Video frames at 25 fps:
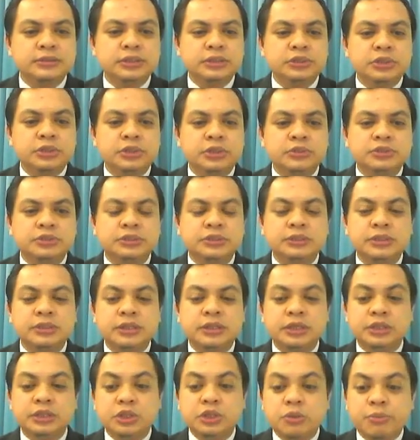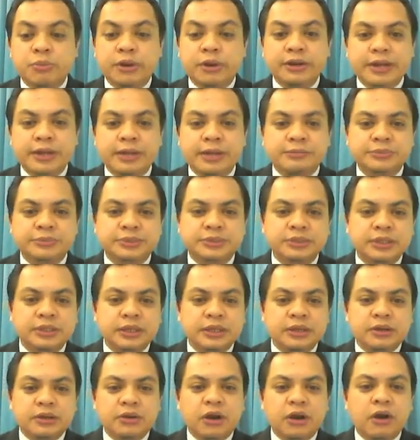introduced the new
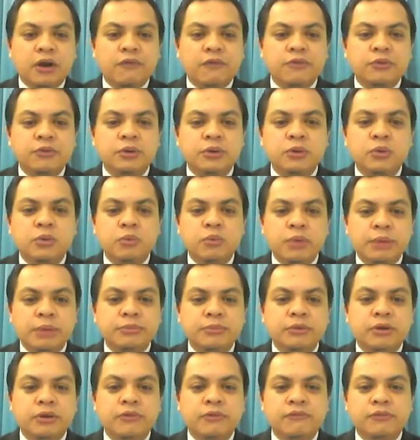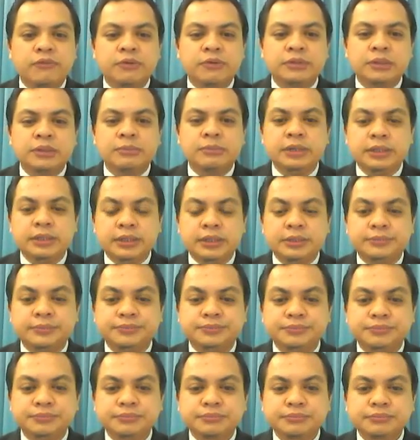paradigms of web comfortability.